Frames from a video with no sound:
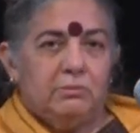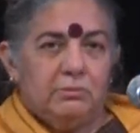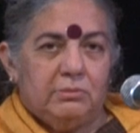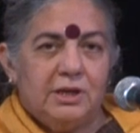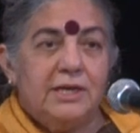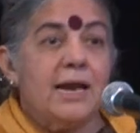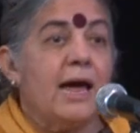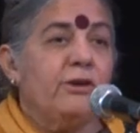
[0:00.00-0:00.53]

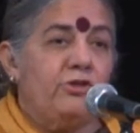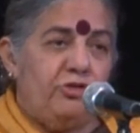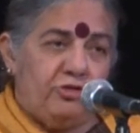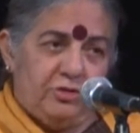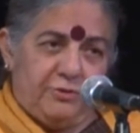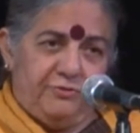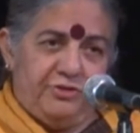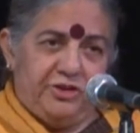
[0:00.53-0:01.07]
the
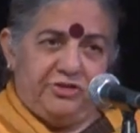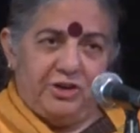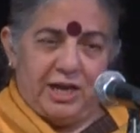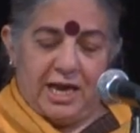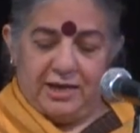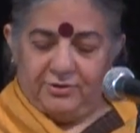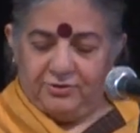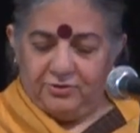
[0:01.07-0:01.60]
nitrogen
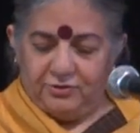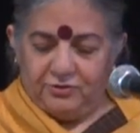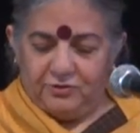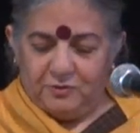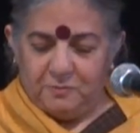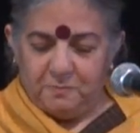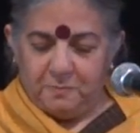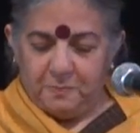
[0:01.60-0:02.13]

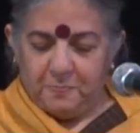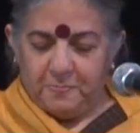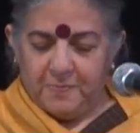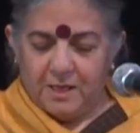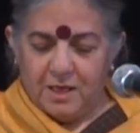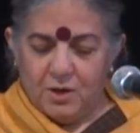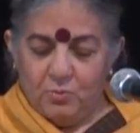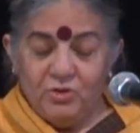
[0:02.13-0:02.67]
fertilizers,
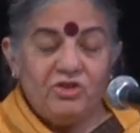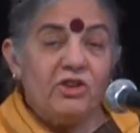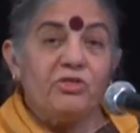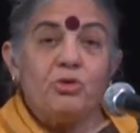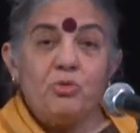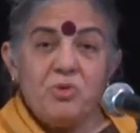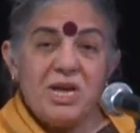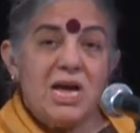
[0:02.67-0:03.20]
which are
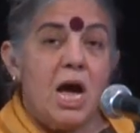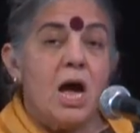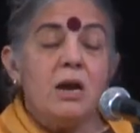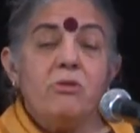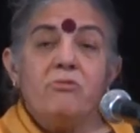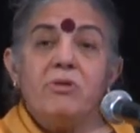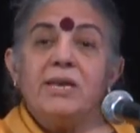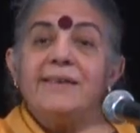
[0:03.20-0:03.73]

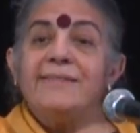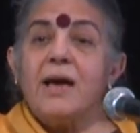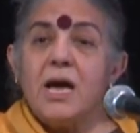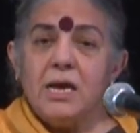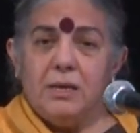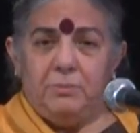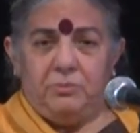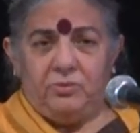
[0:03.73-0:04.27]
300
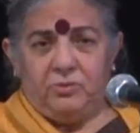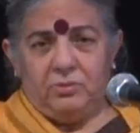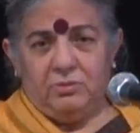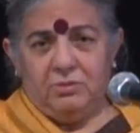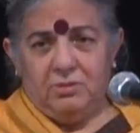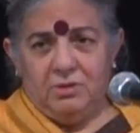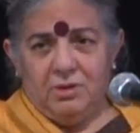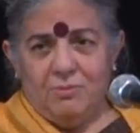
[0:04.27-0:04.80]
times
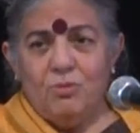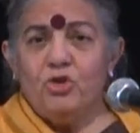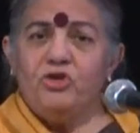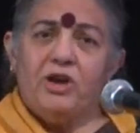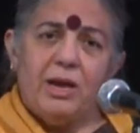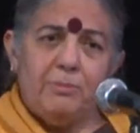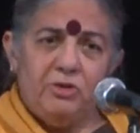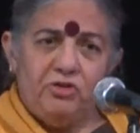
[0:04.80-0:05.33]
more
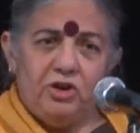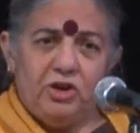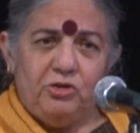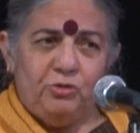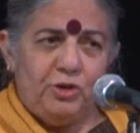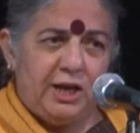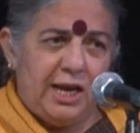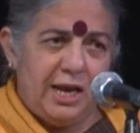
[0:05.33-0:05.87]
damaging
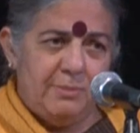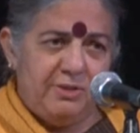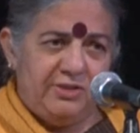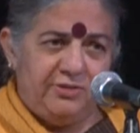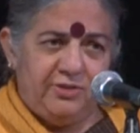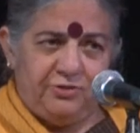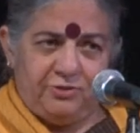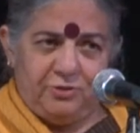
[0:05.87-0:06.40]
to the climate
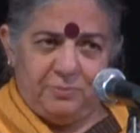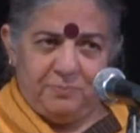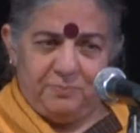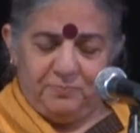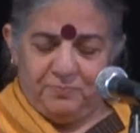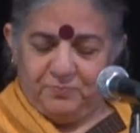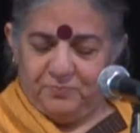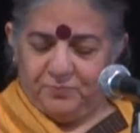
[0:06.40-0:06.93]
system.
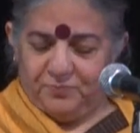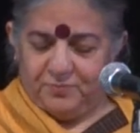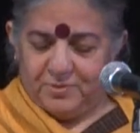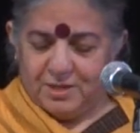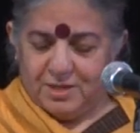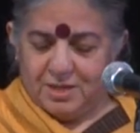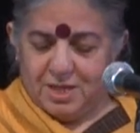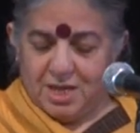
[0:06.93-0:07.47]

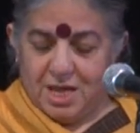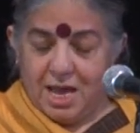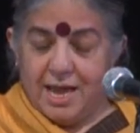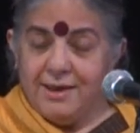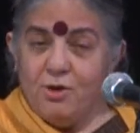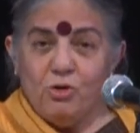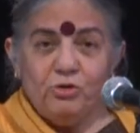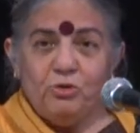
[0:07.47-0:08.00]

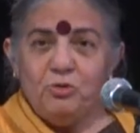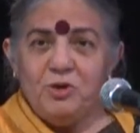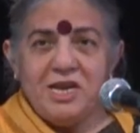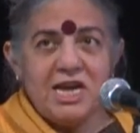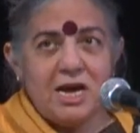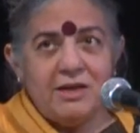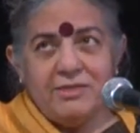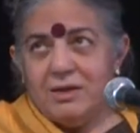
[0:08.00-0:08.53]
And not
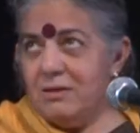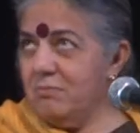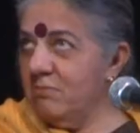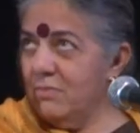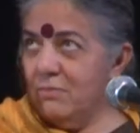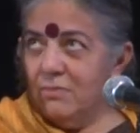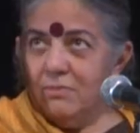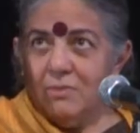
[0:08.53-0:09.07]
only are they
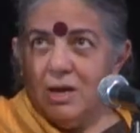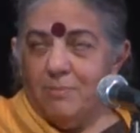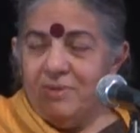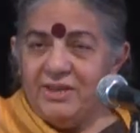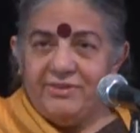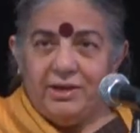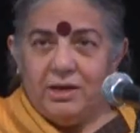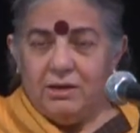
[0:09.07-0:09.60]

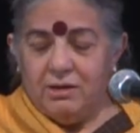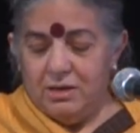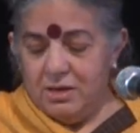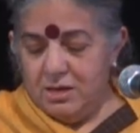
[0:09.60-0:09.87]
emitting